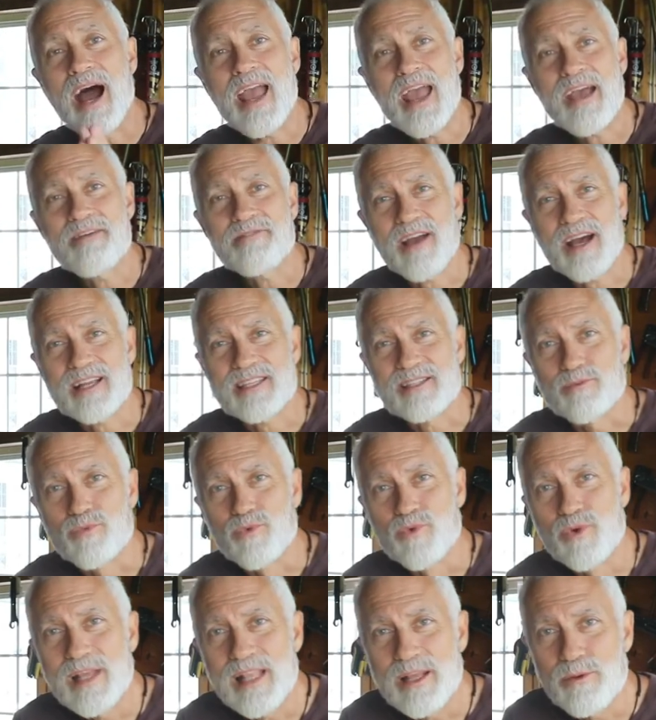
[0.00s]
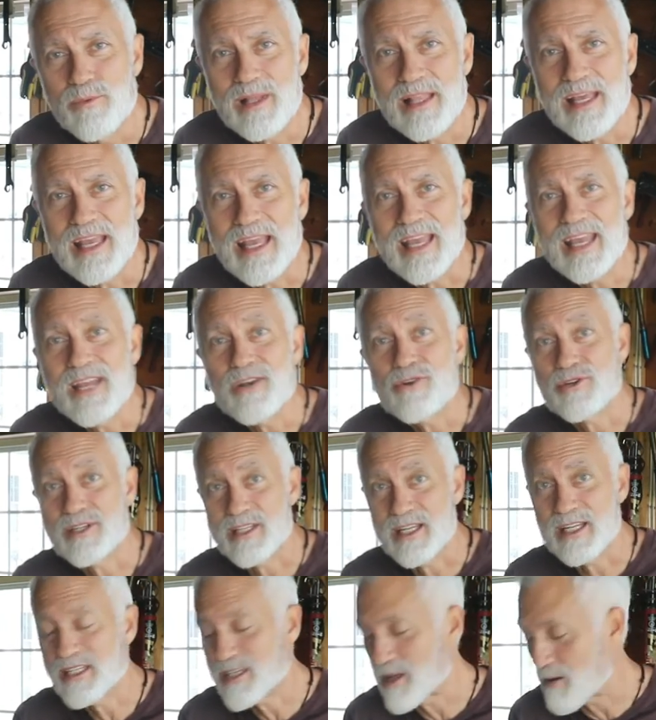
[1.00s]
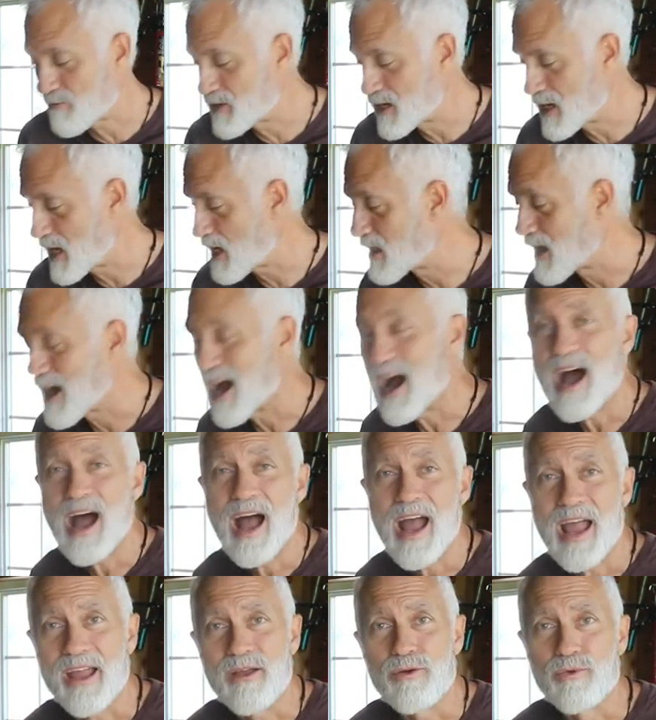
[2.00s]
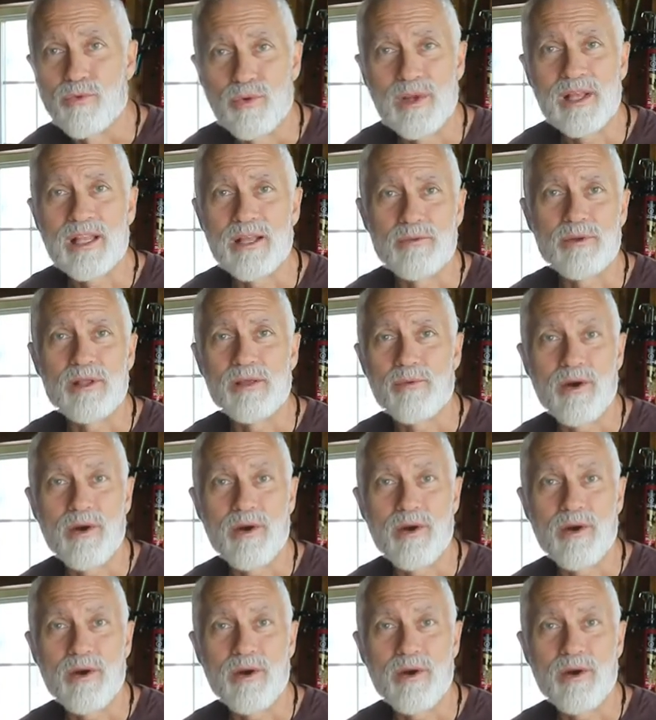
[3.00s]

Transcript: I have got some really, really interesting stuff today that I really,